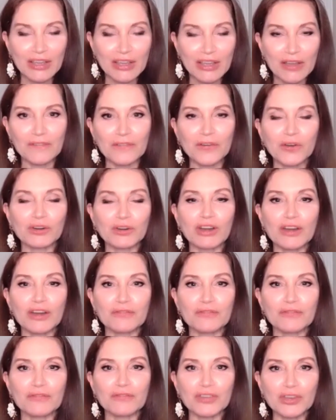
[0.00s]
for our
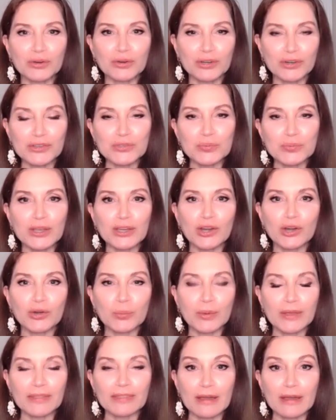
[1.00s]
viewers, we are
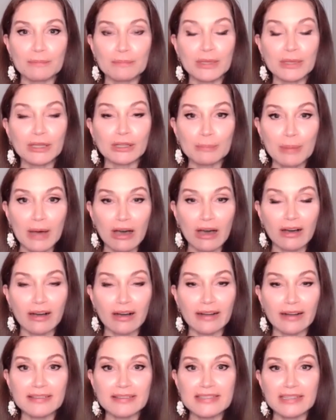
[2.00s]
with Bill
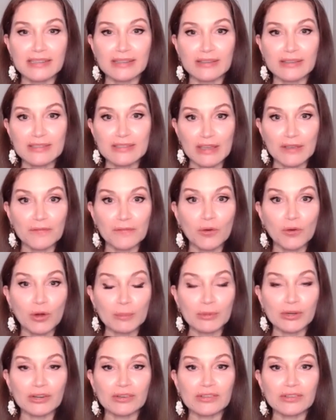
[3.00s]
Boggs. He is a
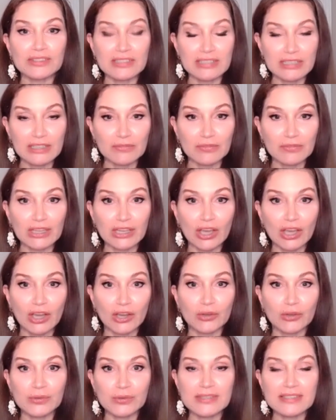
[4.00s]
former TV
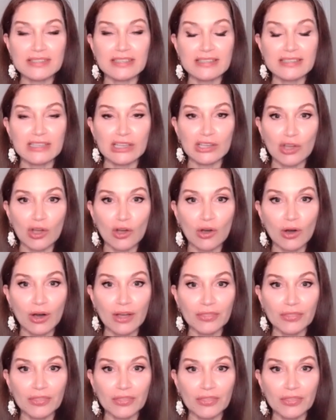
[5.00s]
host. He's an
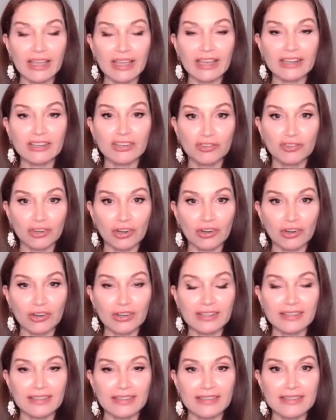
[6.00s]
author and a
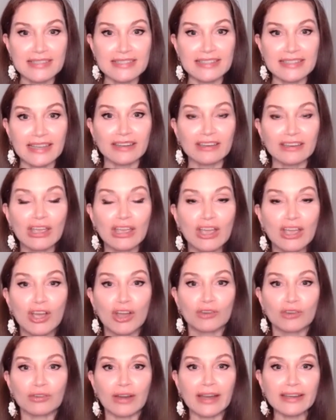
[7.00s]
journalist. And
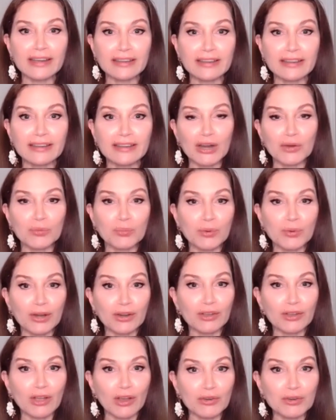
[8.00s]
right now,
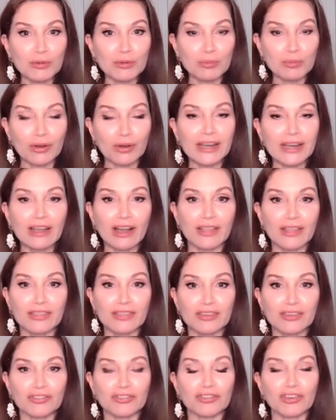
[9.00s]
we're going to bring on
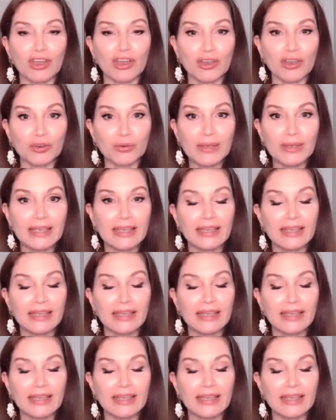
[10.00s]
the show